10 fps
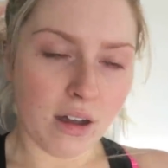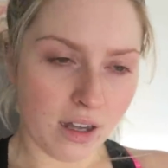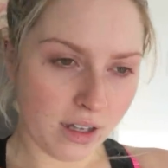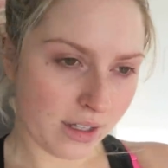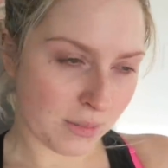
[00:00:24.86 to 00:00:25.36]

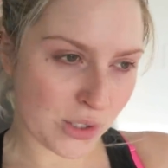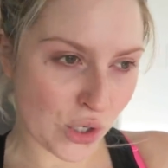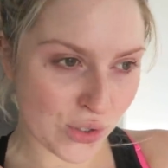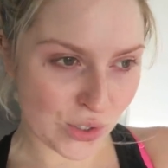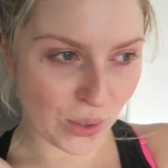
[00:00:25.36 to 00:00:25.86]
I'm
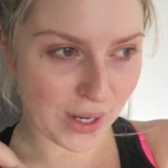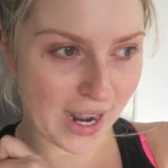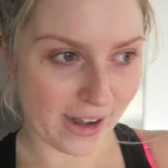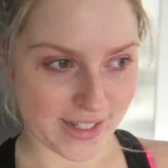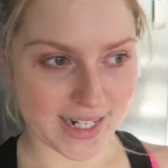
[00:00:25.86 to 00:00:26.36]
so sore
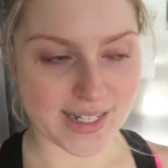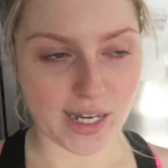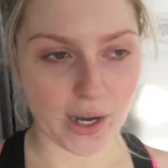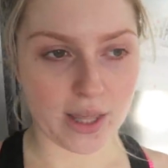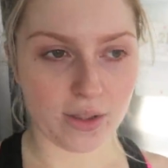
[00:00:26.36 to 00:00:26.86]
now. I was like
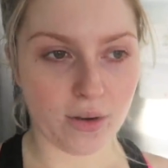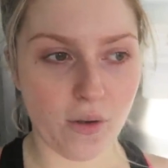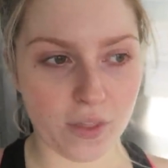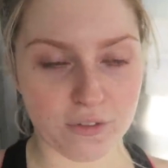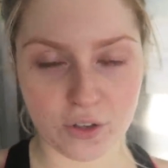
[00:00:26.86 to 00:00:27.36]
sitting
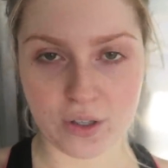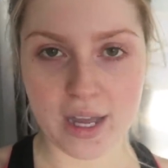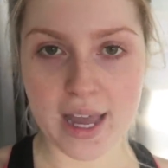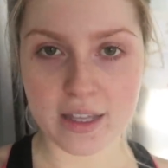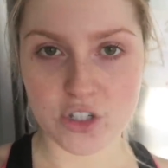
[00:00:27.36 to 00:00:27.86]
on the
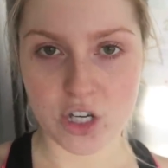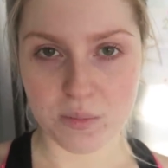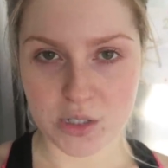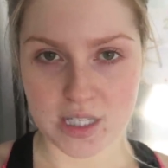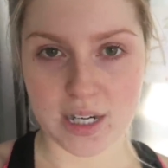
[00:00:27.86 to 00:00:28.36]
floor at the
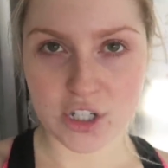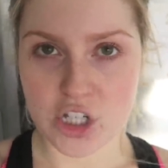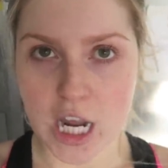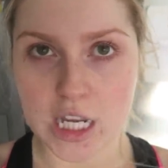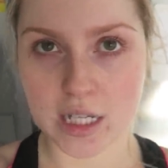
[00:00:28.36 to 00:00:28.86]
gym just like
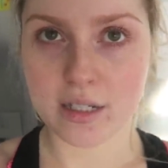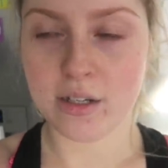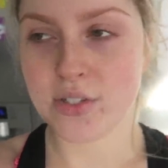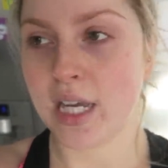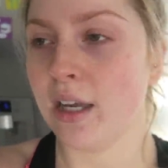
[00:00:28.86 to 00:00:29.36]
shaking.
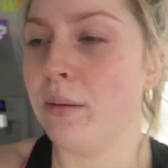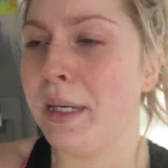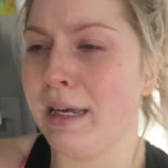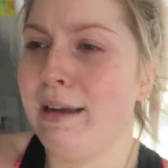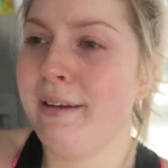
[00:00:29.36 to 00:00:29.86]
I was like, oh
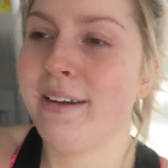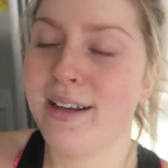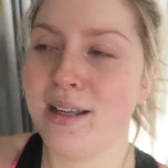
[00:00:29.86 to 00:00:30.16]
my god.